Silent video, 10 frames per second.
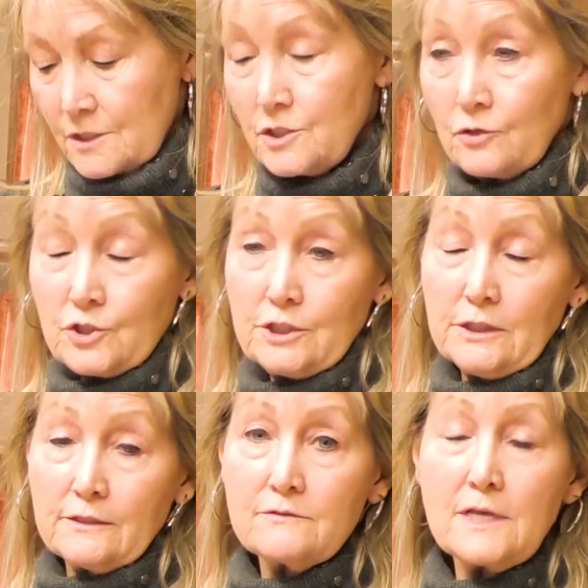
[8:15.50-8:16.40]
And so
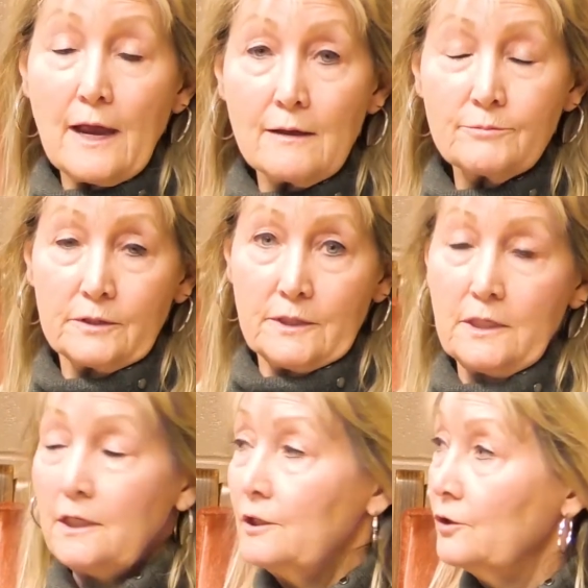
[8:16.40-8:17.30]
she lives
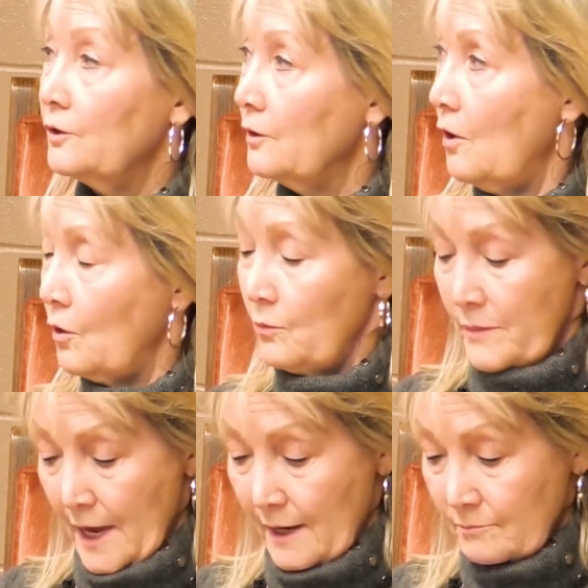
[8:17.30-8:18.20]
happily in her
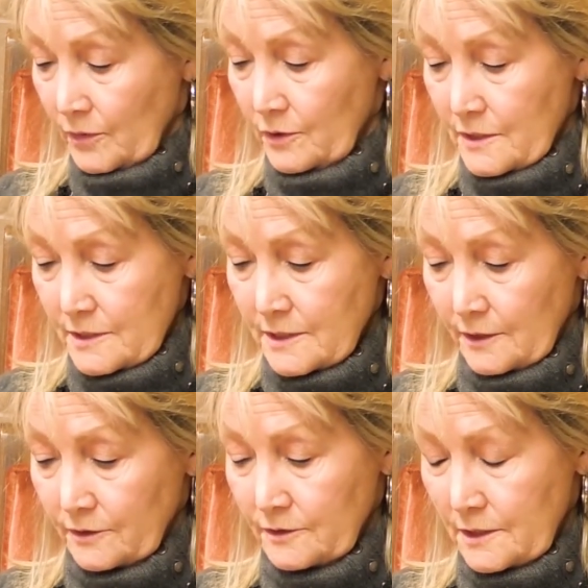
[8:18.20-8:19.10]
home at Murray
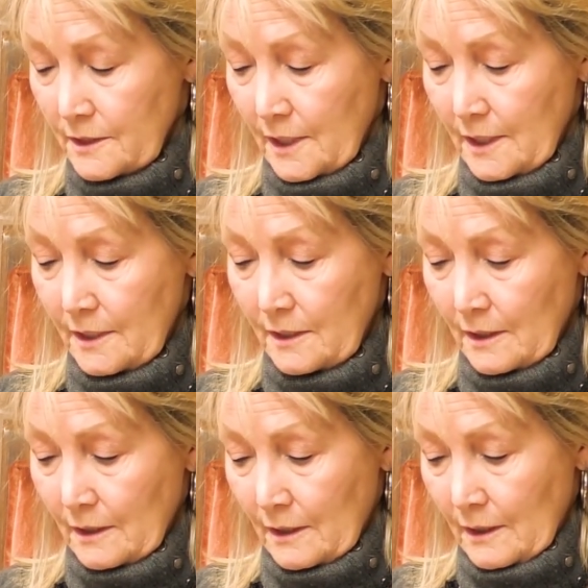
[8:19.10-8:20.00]
Center today.
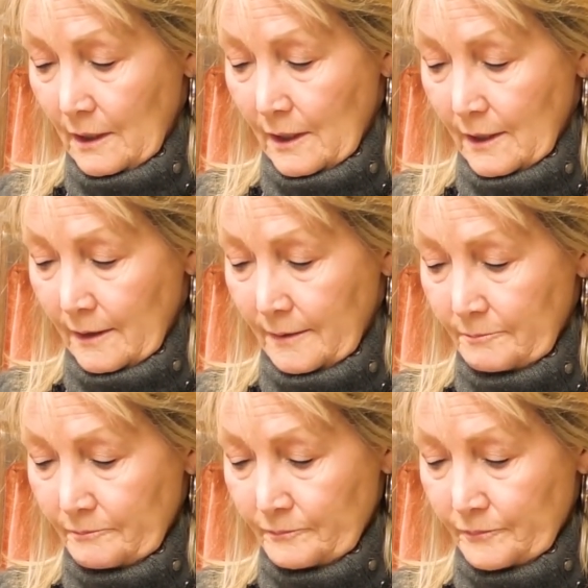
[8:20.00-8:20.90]

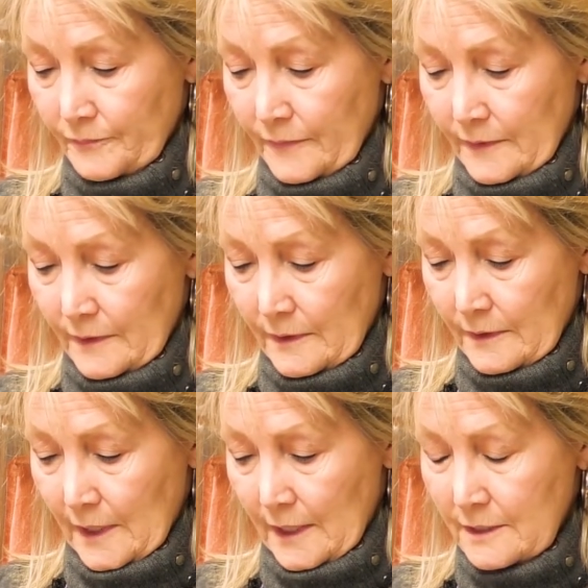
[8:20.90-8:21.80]
Um,
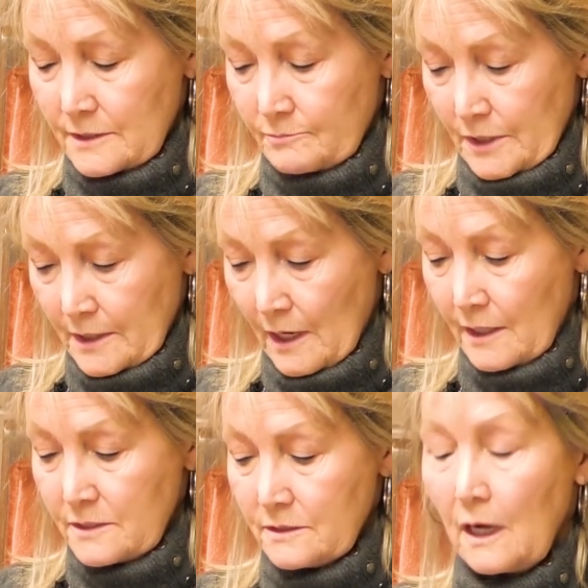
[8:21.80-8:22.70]
and it's
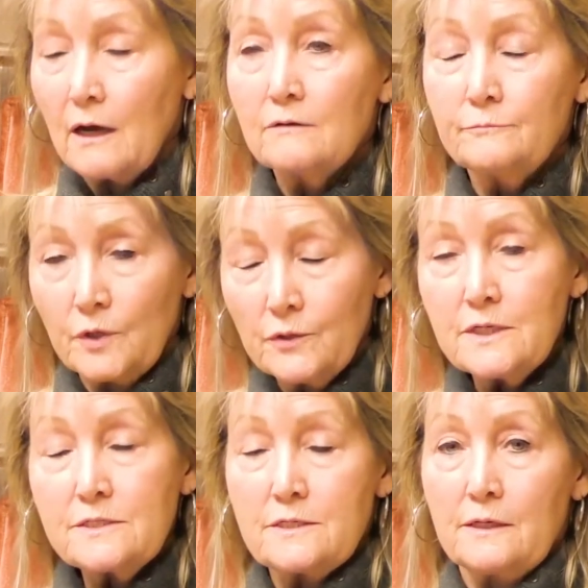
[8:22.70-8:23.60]
because of
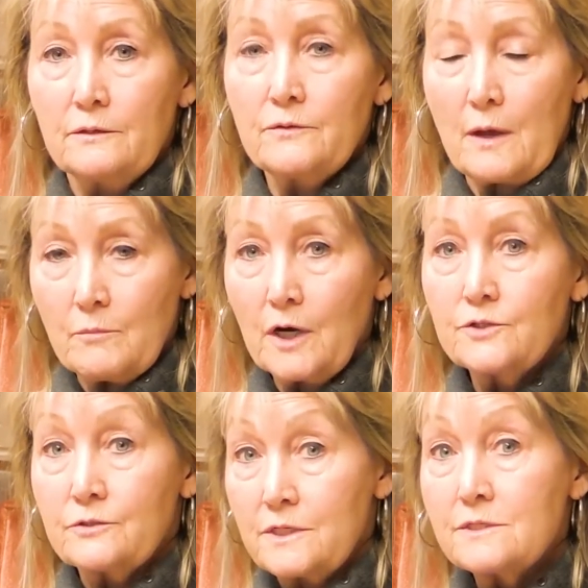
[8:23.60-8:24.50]
Murray Center that
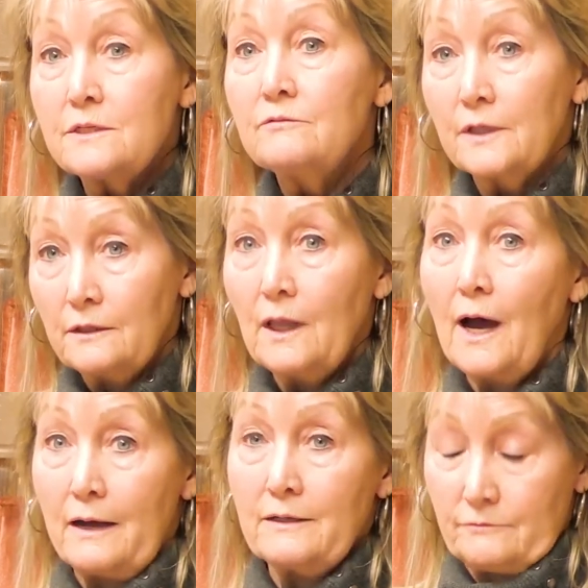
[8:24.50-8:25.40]
Marjorie is even
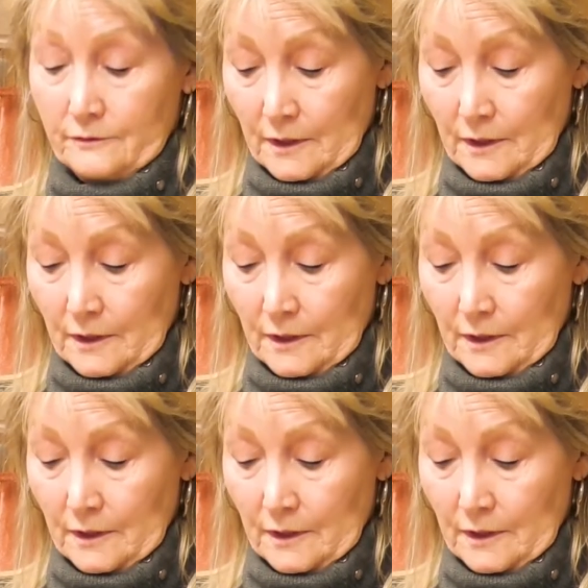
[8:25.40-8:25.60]
alive.